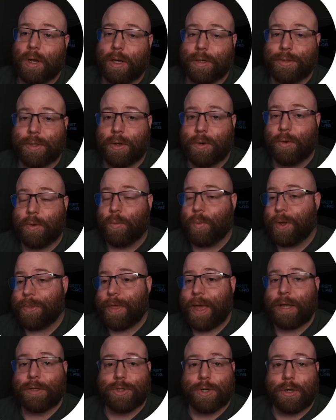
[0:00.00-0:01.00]
So with
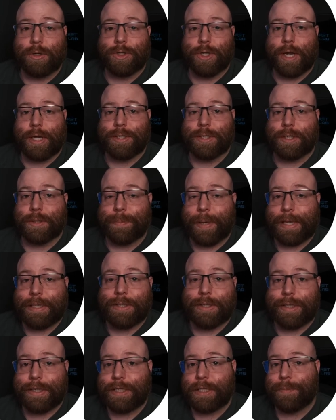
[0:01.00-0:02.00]
that, Chart.js is
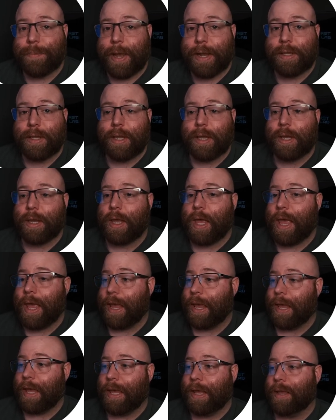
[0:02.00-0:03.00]
basically expecting
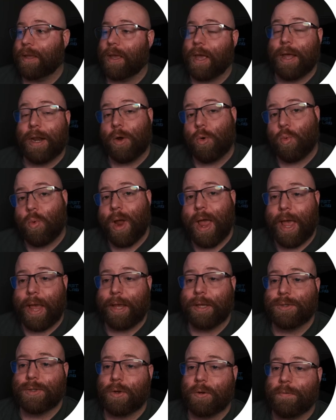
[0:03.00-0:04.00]
an
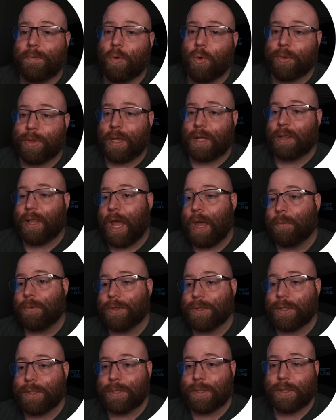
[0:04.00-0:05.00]
array. So for the
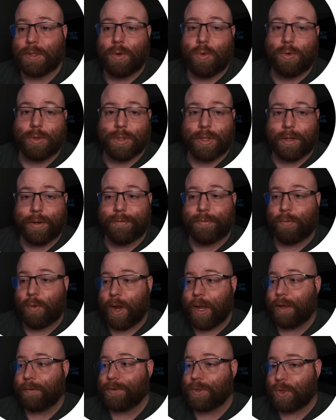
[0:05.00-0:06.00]
labels, it is, of course, an
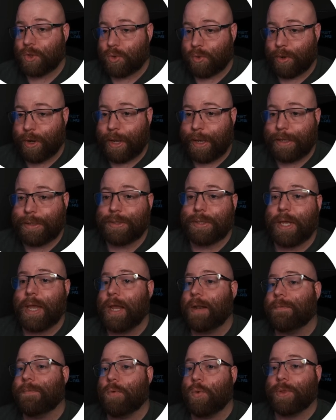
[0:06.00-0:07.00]
array of strings.
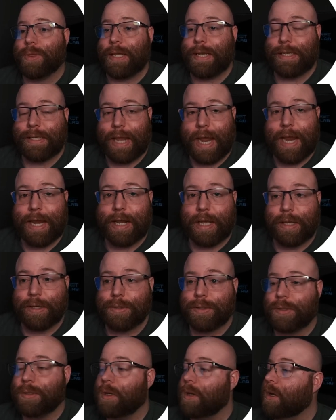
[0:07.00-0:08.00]
And for the
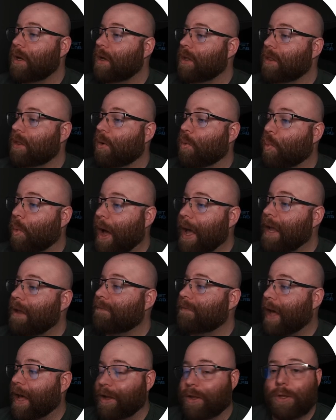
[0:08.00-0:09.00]
datas, the Y
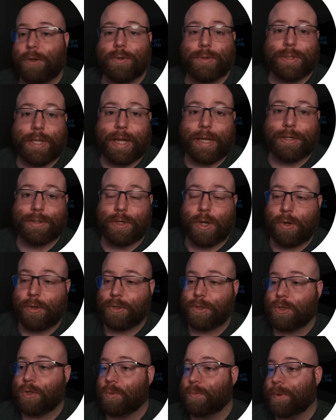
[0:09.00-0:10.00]
values, that is
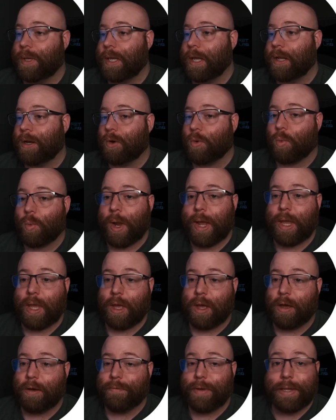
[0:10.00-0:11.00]
going to be an array
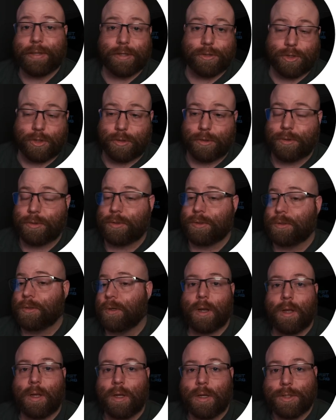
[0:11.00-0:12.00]
of integers.
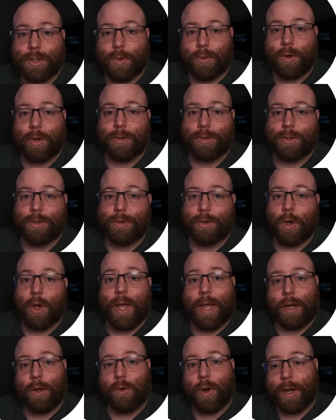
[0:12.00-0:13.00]
So we're going to go
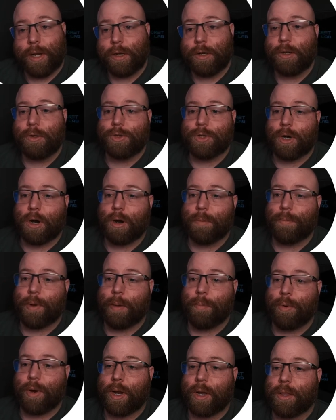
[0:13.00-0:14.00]
ahead and create a new chart by
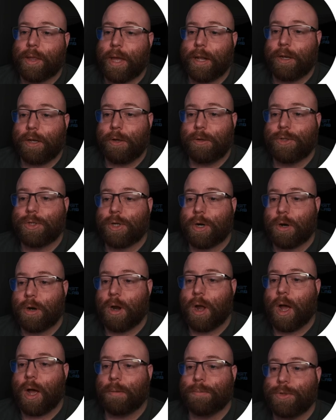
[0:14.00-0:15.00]
bringing that new
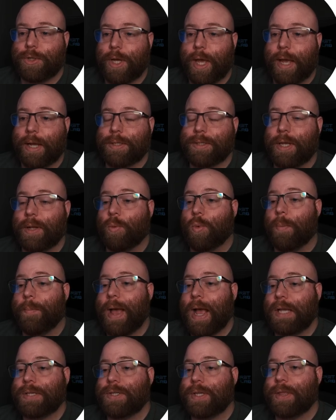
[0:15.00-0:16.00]
chart object, and we're
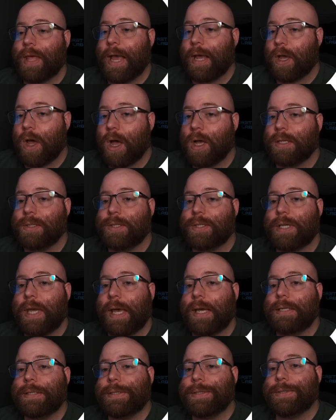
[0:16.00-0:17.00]
passing that
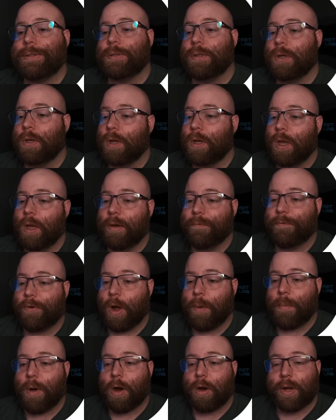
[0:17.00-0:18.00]
context
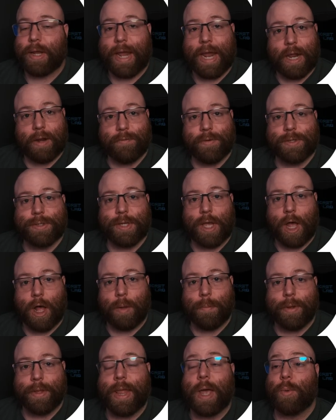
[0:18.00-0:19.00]
from our canvas
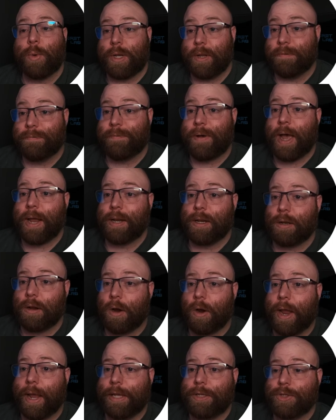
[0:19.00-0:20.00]
element that we defined in
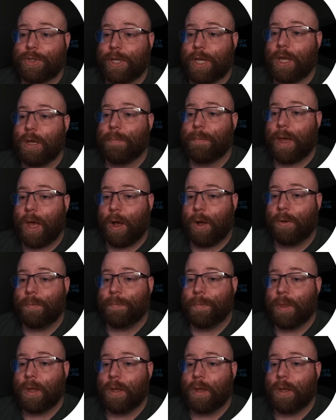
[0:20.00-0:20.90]
our HTML.